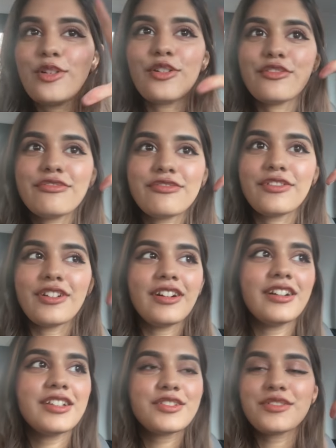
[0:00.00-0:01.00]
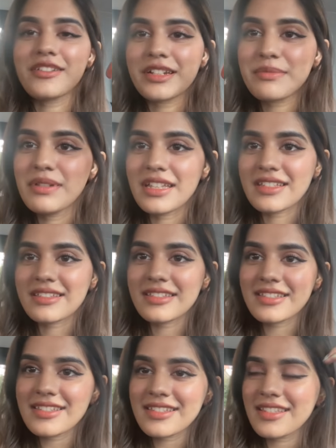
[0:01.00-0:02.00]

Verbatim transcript: of uh, historic places.